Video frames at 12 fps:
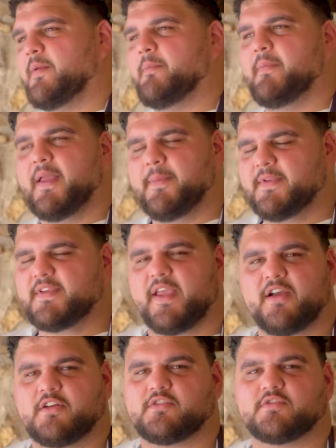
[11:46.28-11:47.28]
maybe
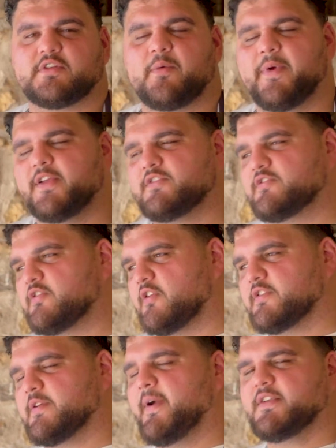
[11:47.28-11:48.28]
take our socks. I'm wearing
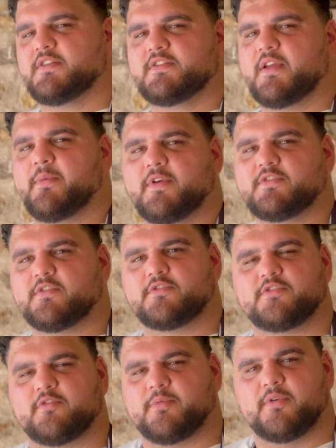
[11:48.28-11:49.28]
socks, I might just take my
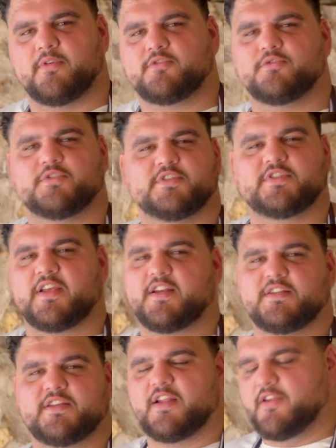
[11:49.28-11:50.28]
socks off, bro. George is shaking
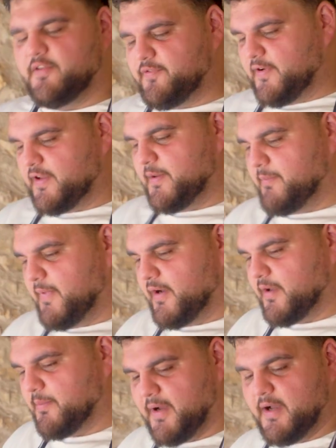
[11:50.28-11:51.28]
his head like, you fucking
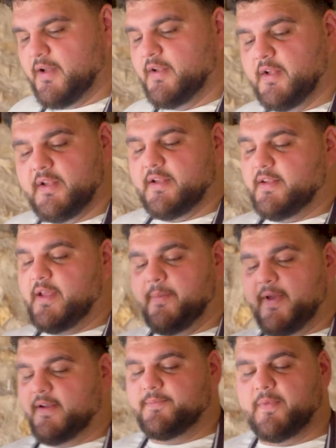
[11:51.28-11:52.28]
mug. But yeah,
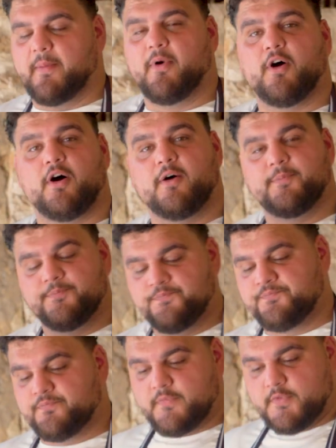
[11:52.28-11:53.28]
man, I'm hot.
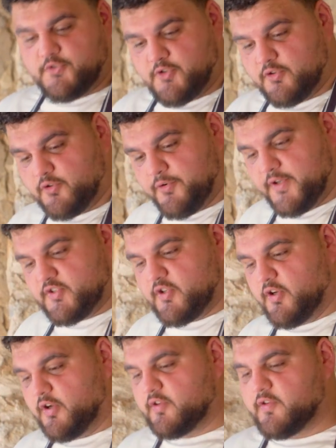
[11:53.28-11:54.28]
John Dory's
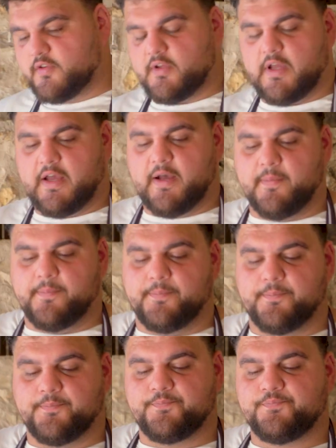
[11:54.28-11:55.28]
cooked.
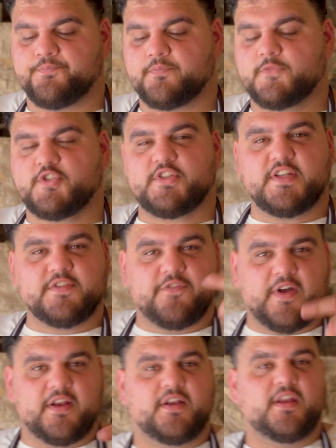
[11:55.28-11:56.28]
Just need to
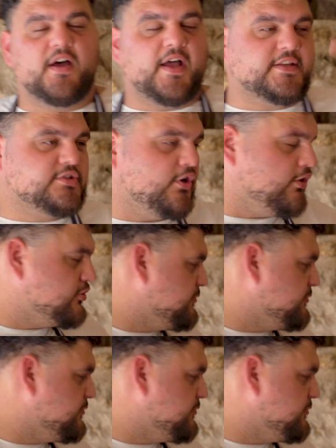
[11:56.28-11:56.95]
find a nice hot